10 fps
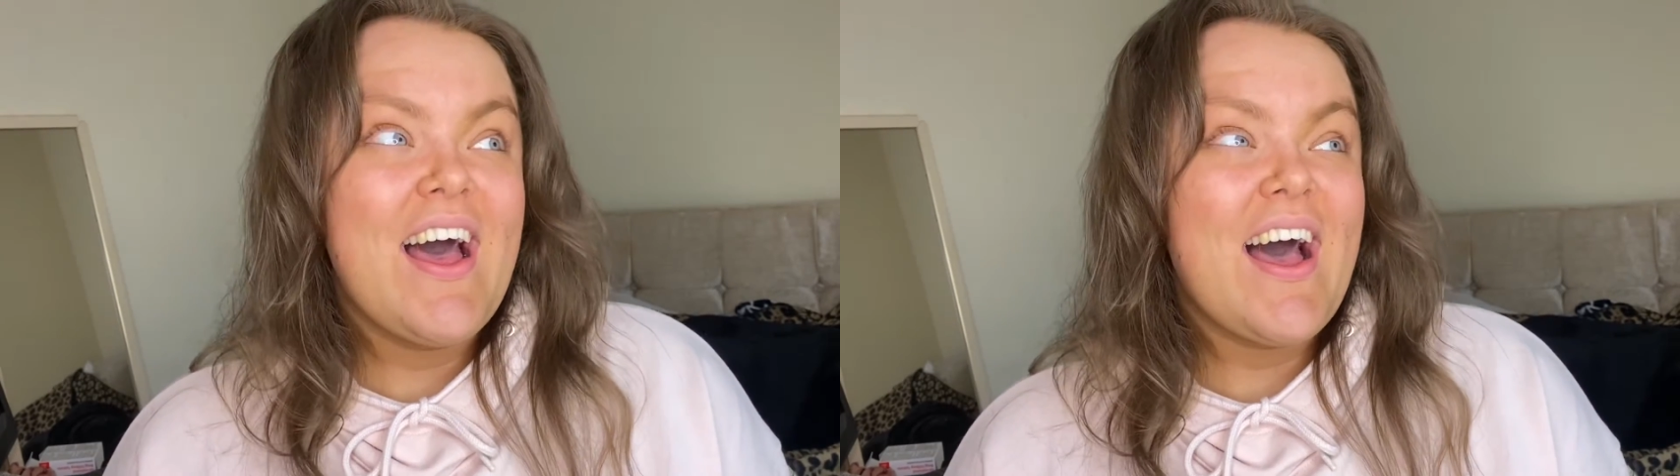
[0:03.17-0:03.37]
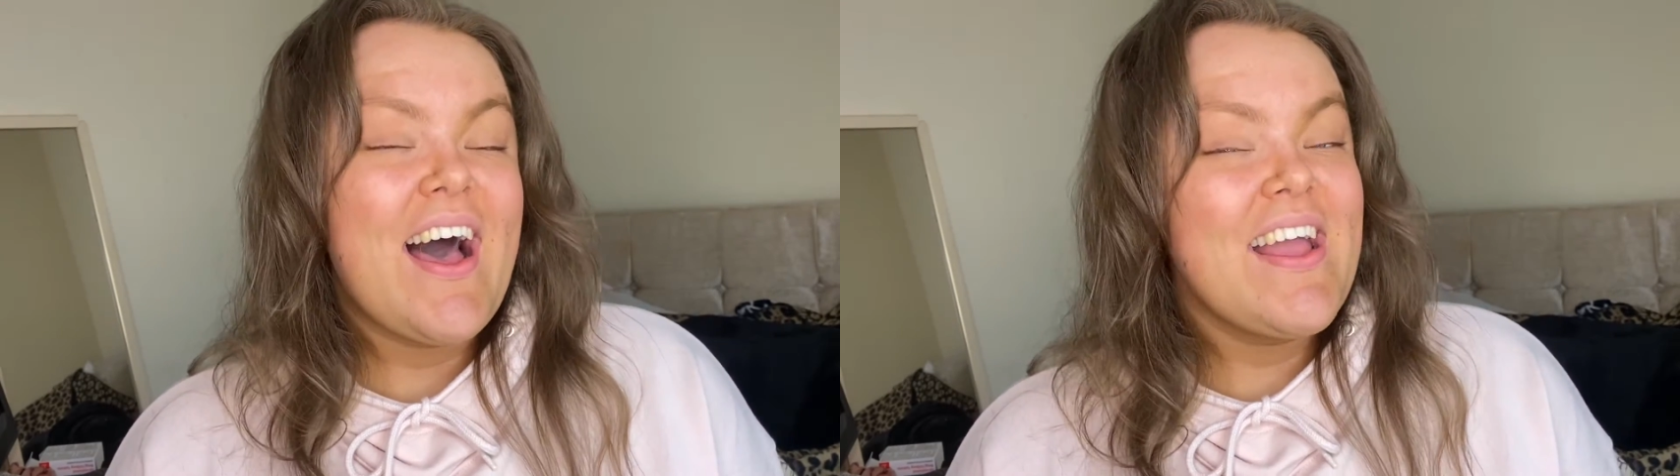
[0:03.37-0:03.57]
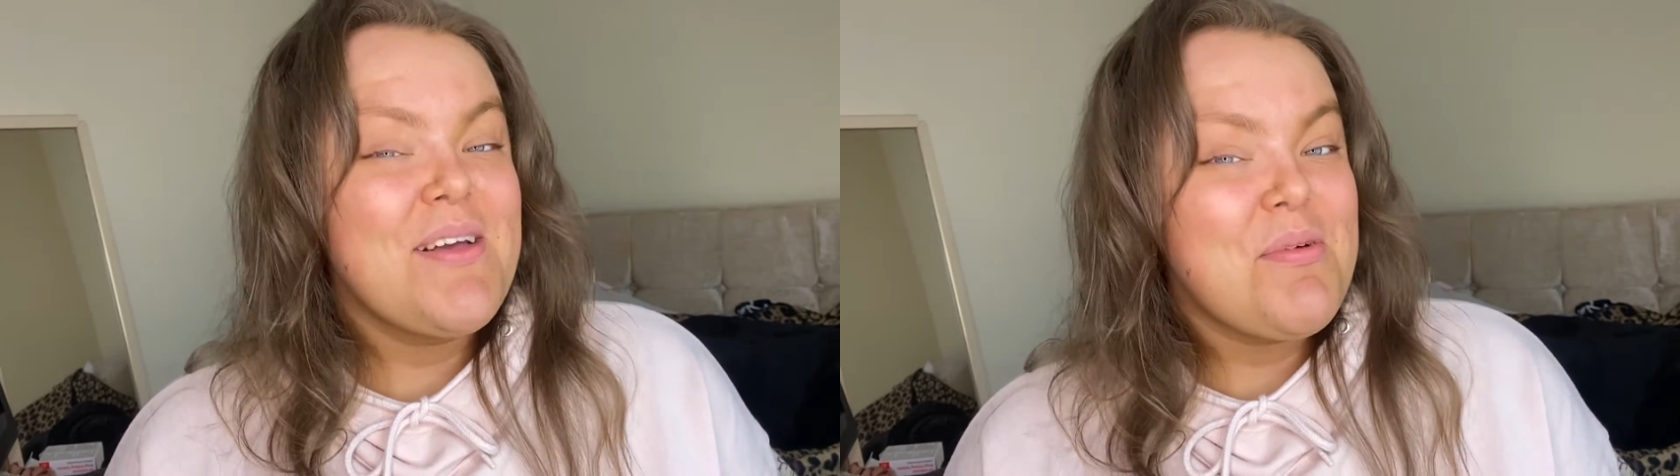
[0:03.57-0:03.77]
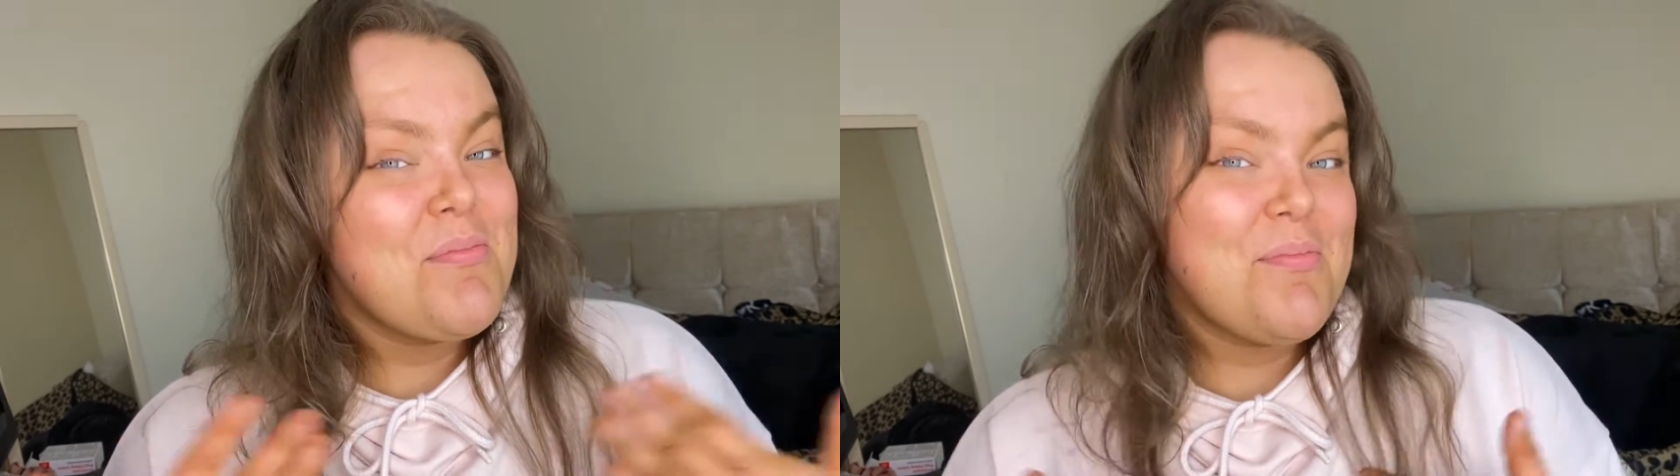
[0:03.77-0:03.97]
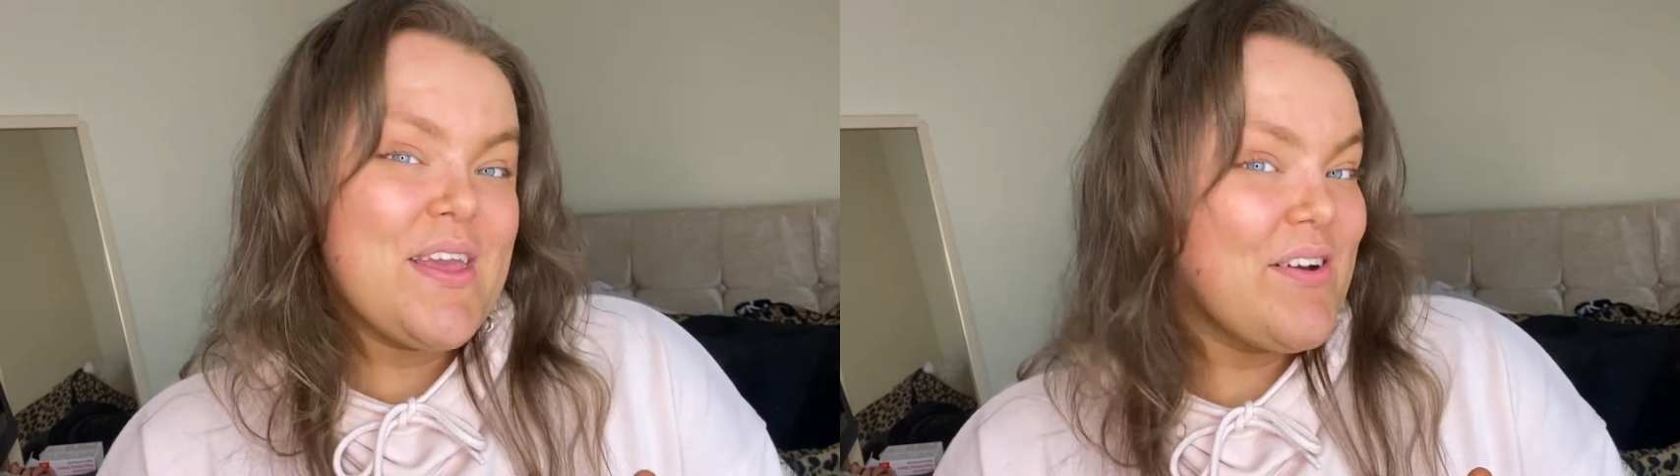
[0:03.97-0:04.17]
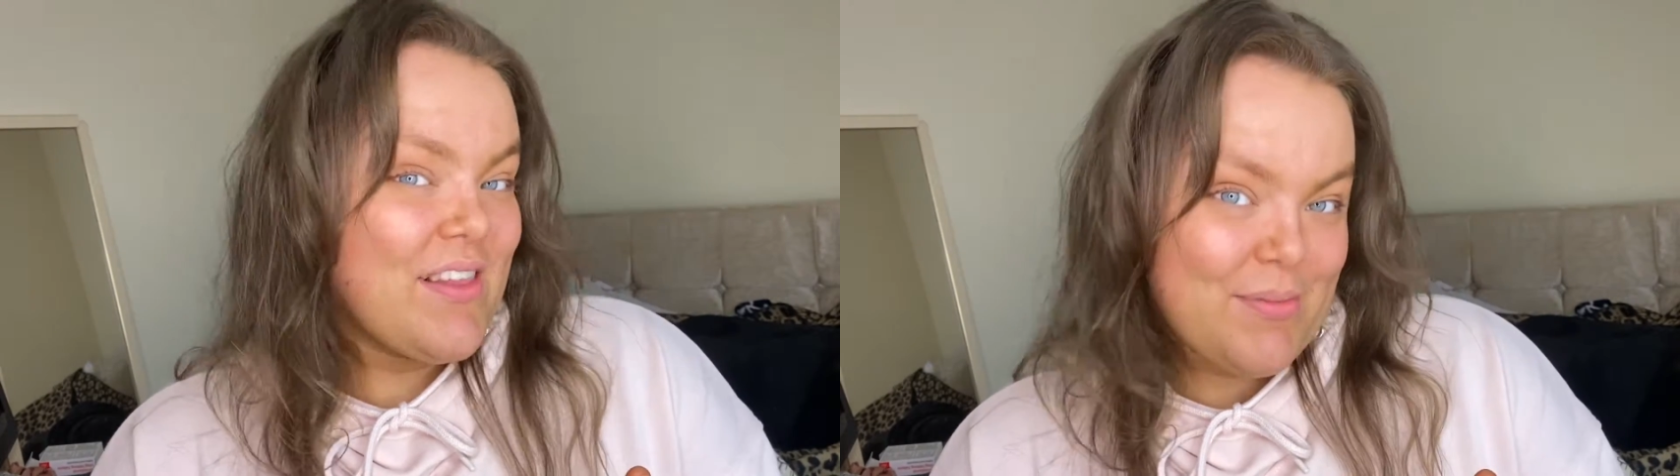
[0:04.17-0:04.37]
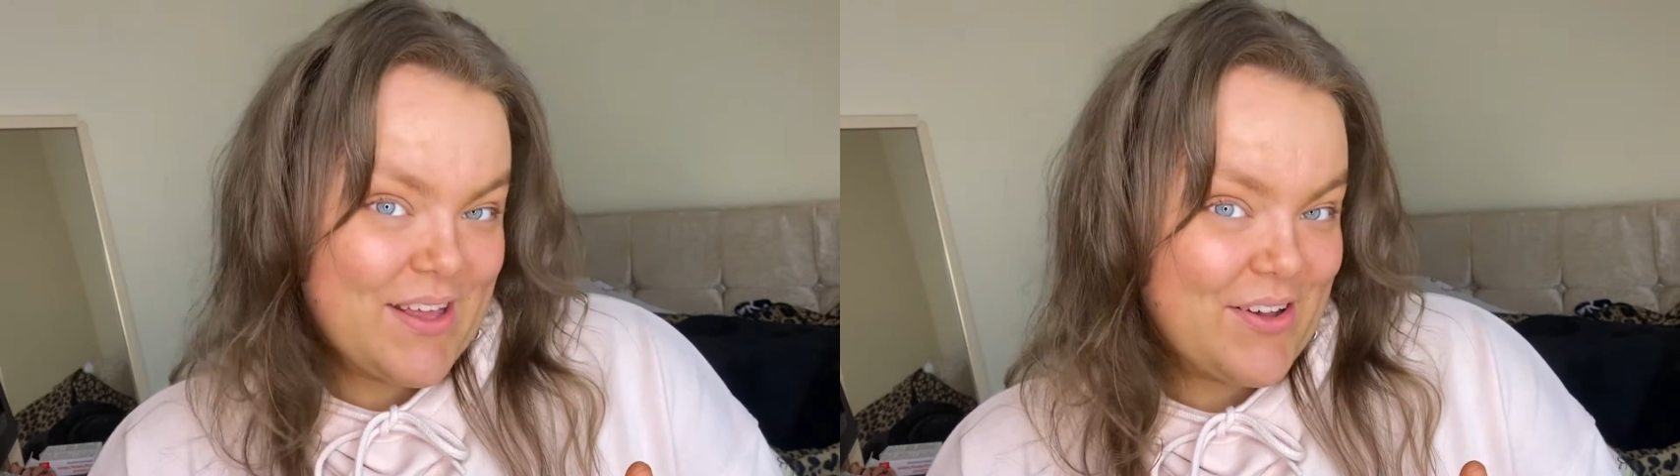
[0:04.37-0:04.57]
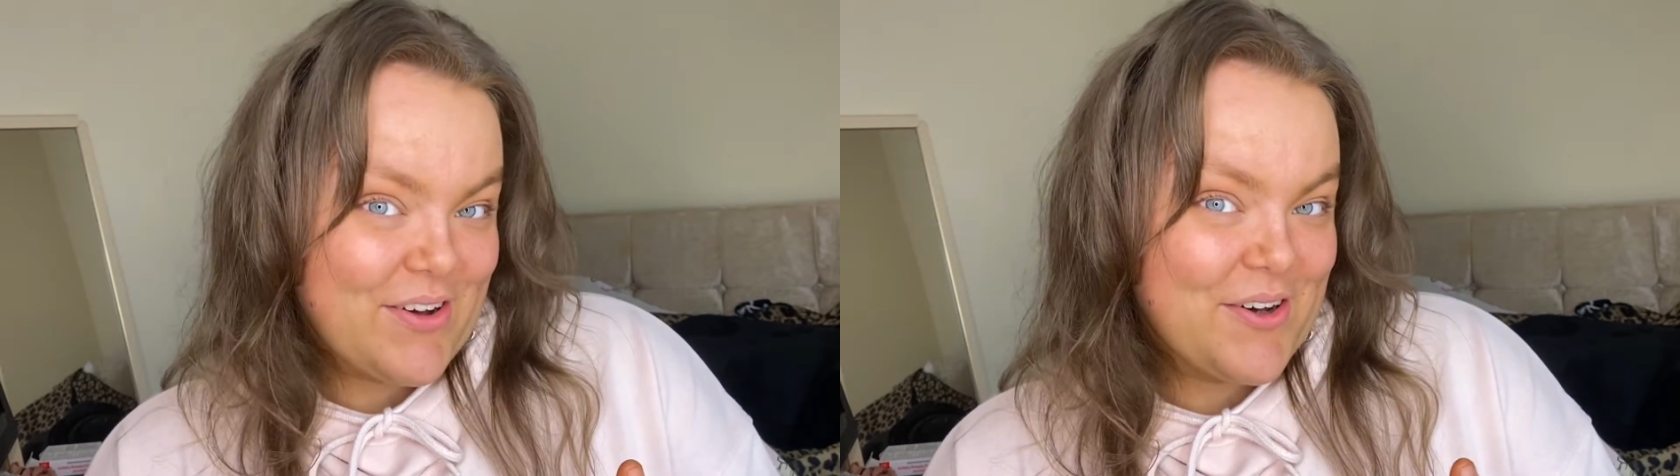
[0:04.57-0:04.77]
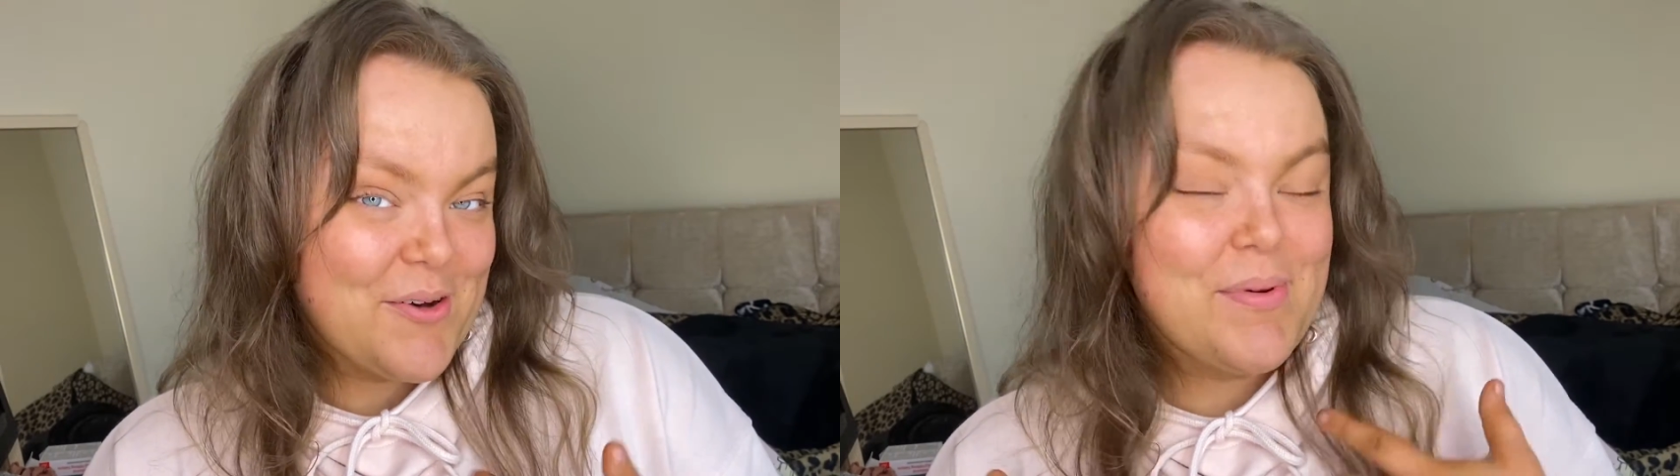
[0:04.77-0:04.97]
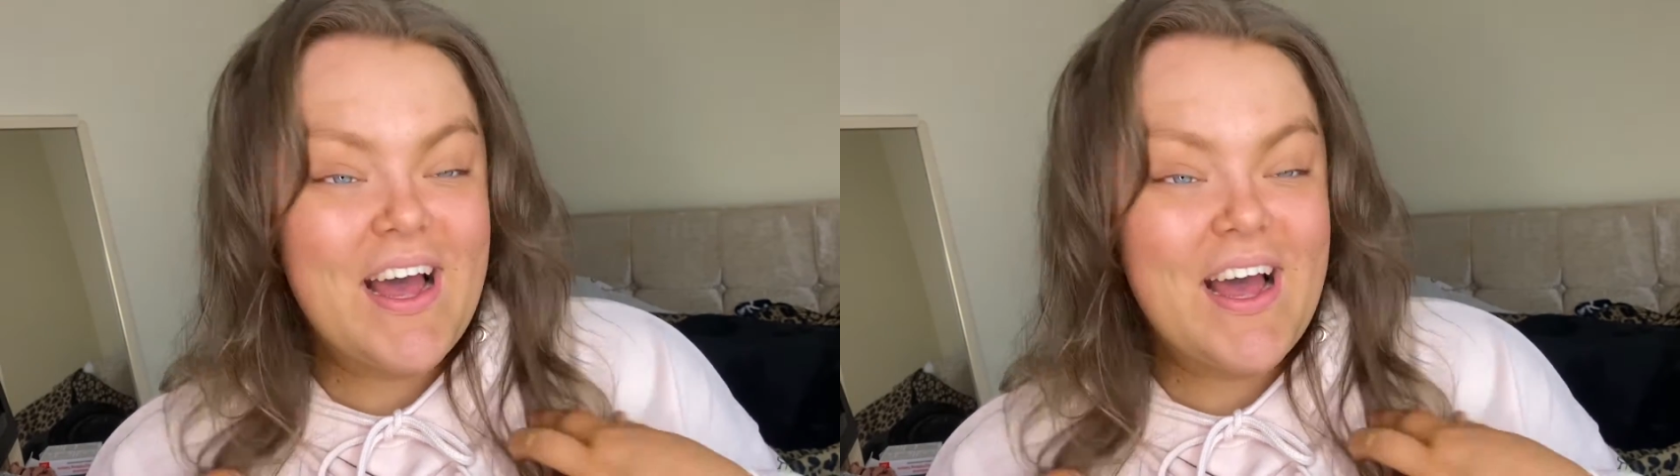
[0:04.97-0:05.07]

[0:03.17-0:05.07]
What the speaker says: I am Miaellamakeup